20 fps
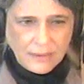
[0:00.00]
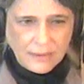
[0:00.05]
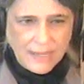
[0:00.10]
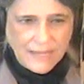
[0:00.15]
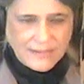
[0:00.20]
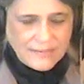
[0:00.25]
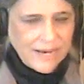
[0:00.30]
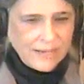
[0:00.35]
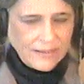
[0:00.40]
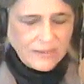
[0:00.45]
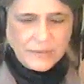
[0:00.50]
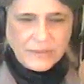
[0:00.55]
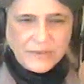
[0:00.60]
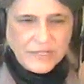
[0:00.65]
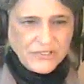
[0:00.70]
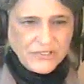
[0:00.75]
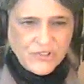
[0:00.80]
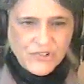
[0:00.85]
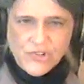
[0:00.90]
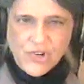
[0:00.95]
That's not going to be
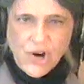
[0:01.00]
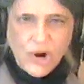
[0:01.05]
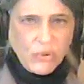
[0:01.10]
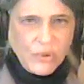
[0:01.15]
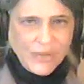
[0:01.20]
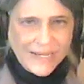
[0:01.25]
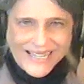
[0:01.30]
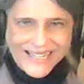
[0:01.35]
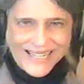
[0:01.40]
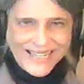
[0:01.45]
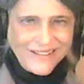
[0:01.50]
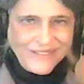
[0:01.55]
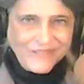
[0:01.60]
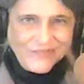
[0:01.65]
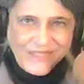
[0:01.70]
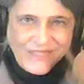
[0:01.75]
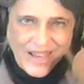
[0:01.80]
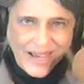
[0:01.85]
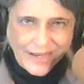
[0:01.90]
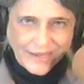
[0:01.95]
a showy
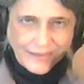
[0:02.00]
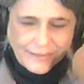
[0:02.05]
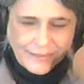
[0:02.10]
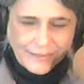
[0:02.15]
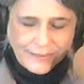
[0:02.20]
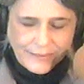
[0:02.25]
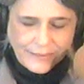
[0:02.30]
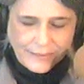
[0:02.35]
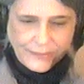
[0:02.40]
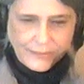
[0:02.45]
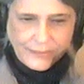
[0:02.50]
event.